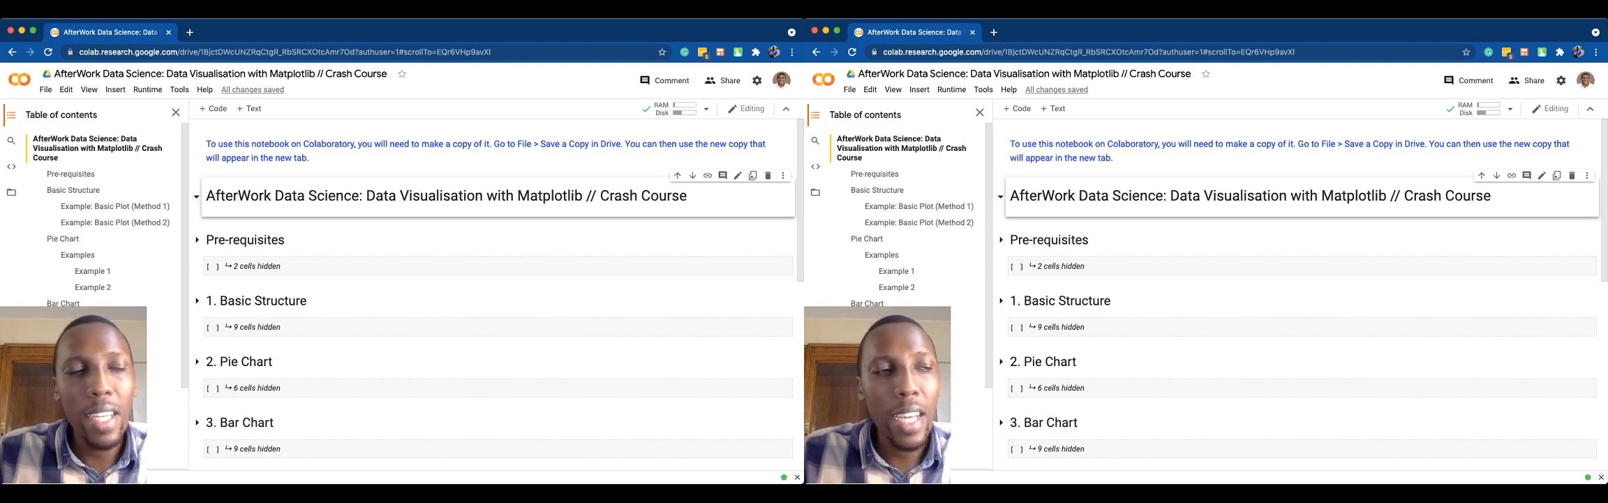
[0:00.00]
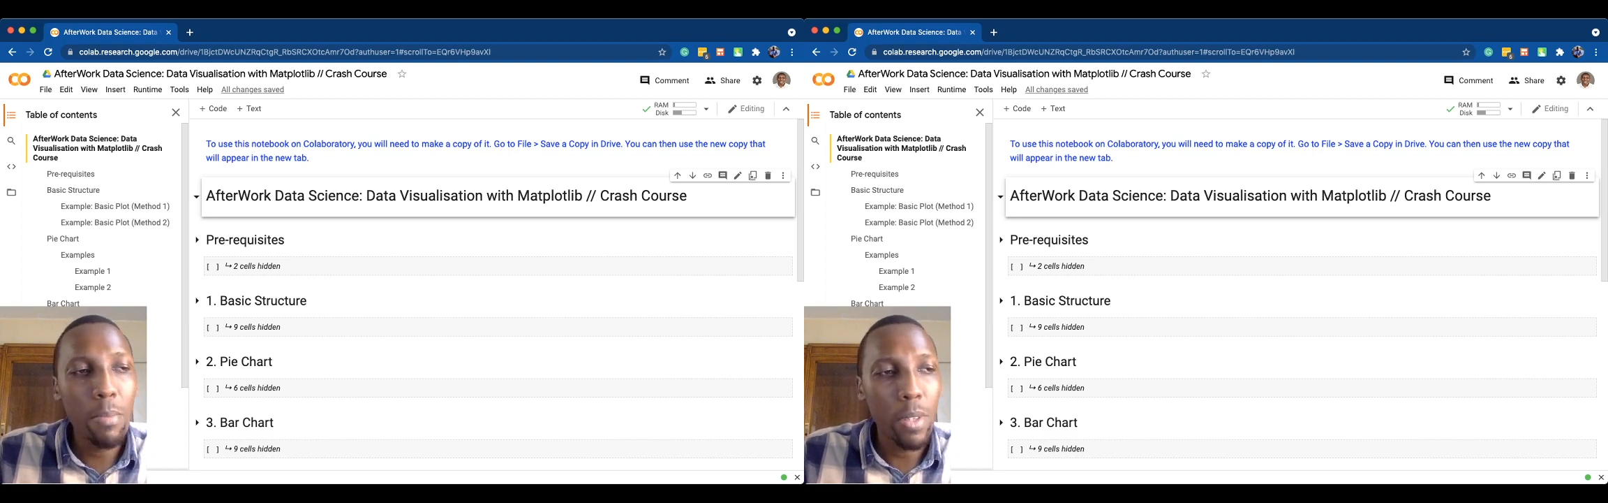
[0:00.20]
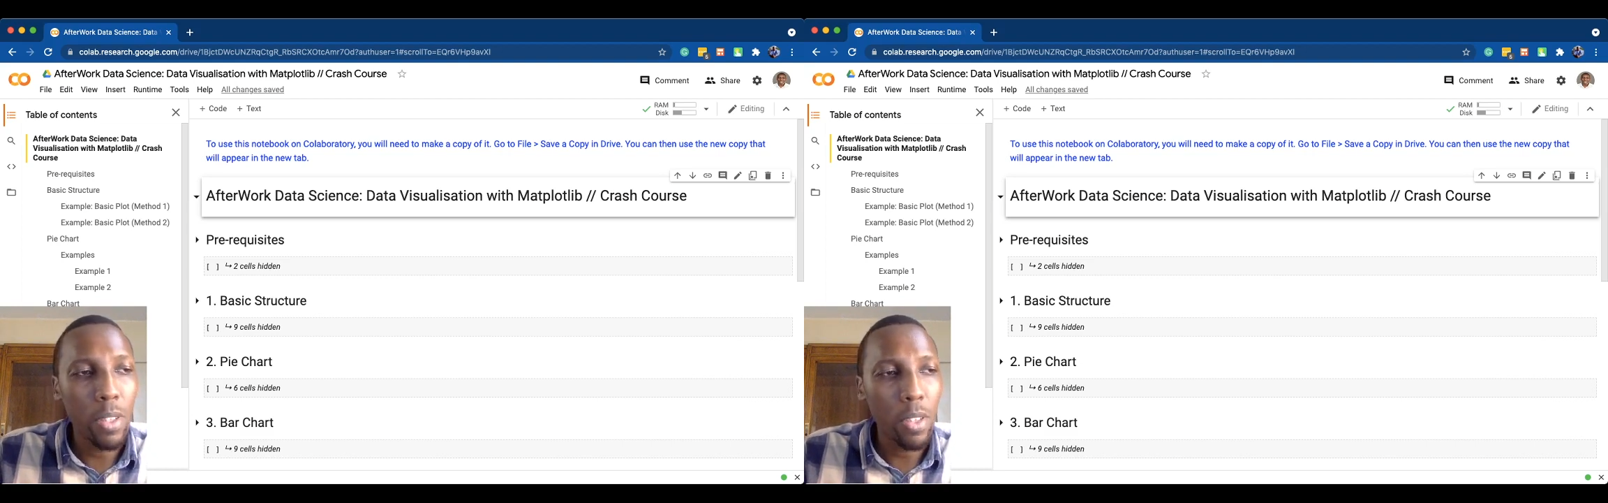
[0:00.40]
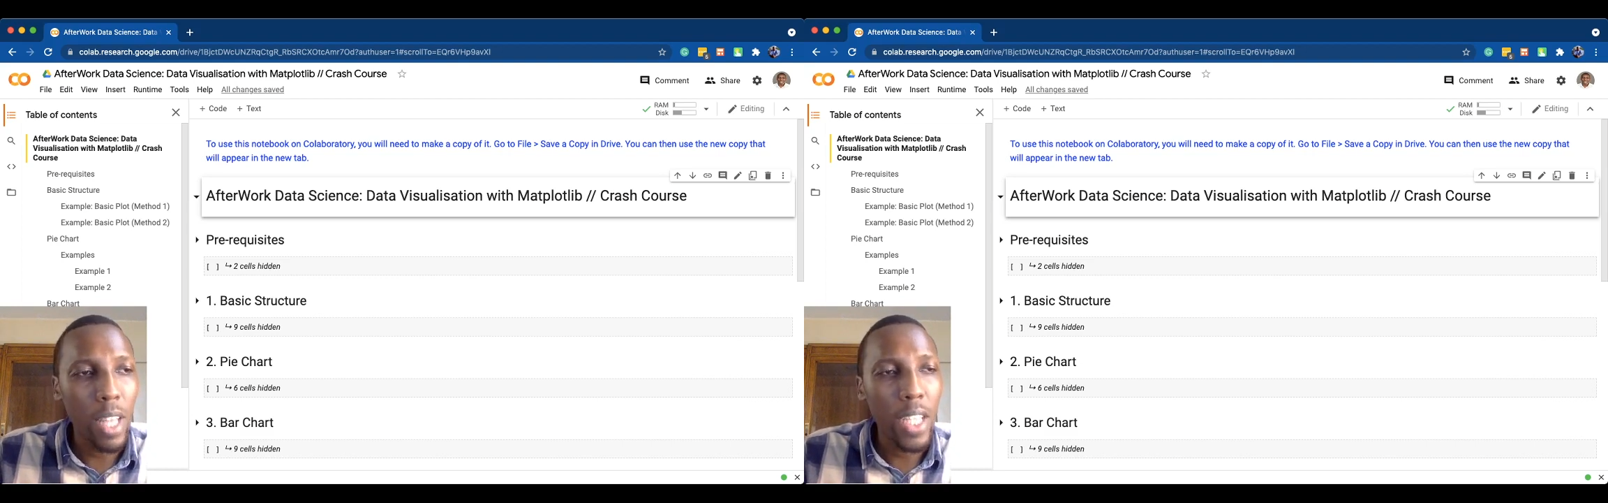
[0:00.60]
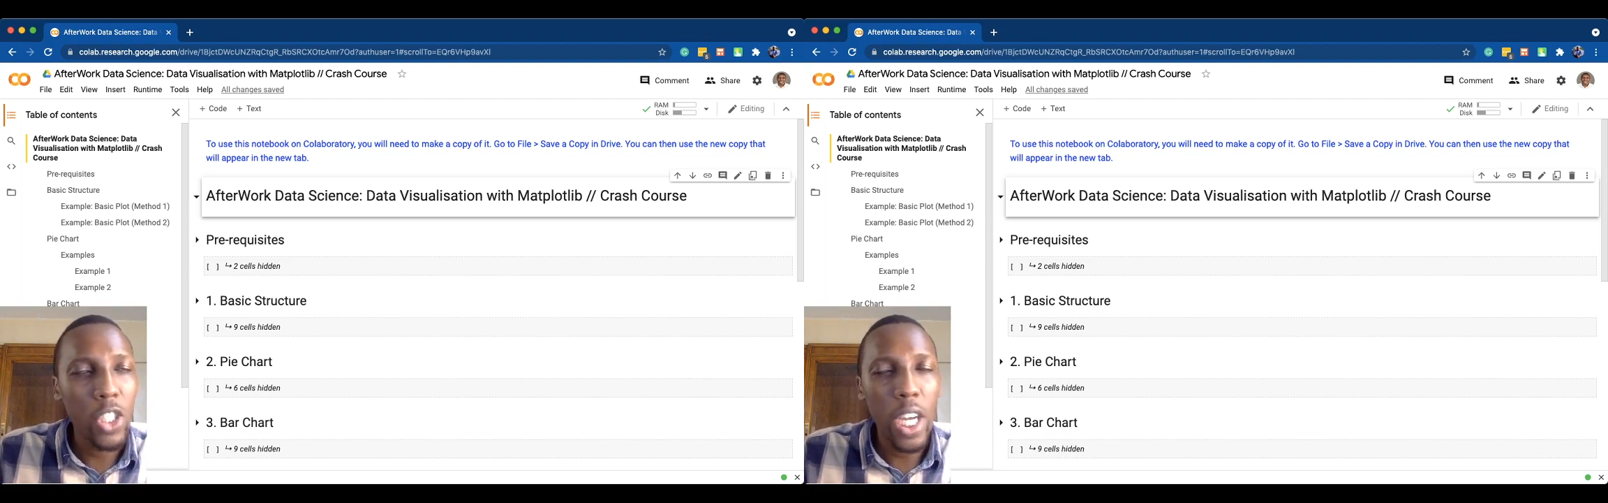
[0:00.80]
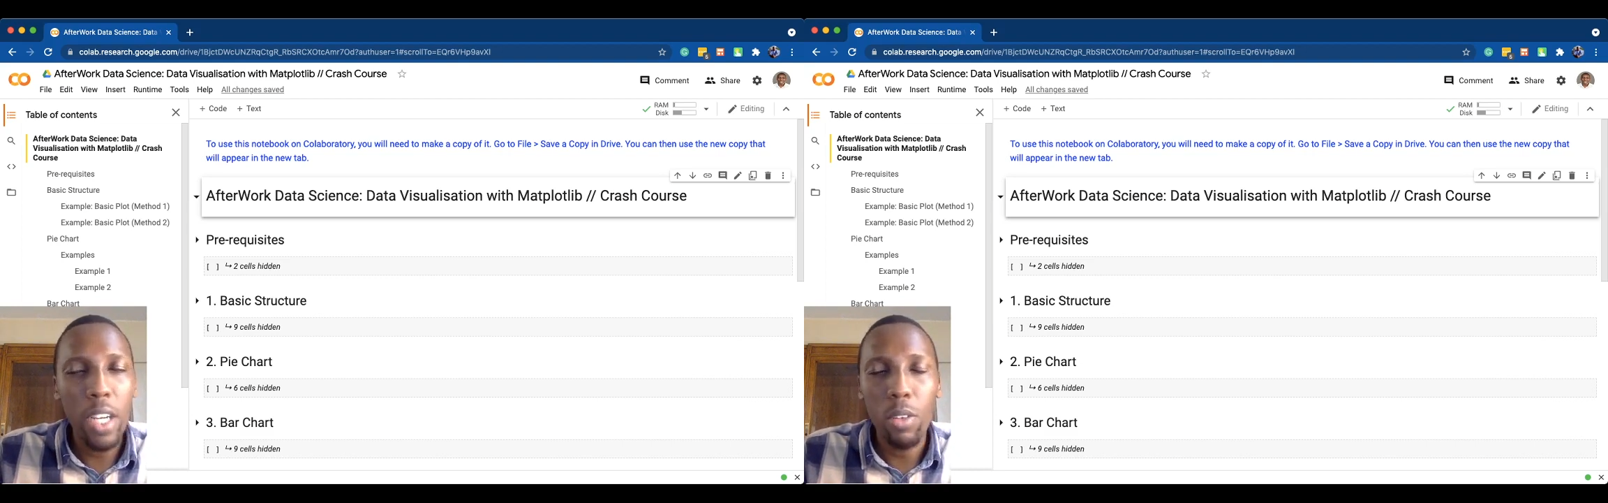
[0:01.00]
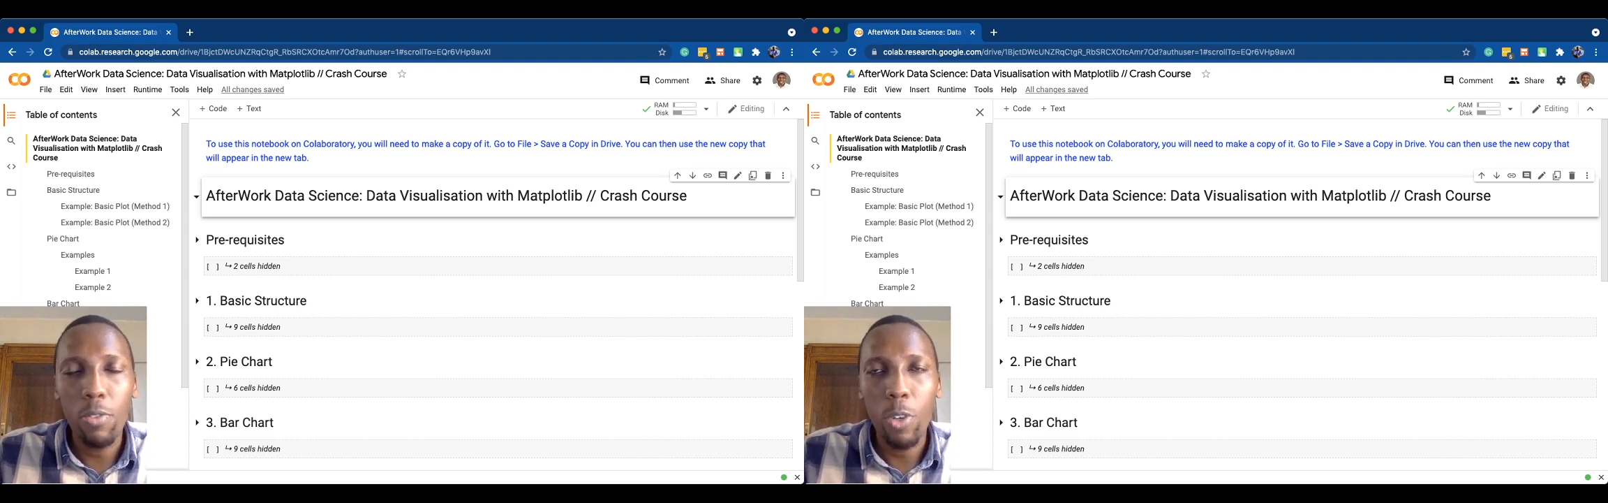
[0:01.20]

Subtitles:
library or that chunk of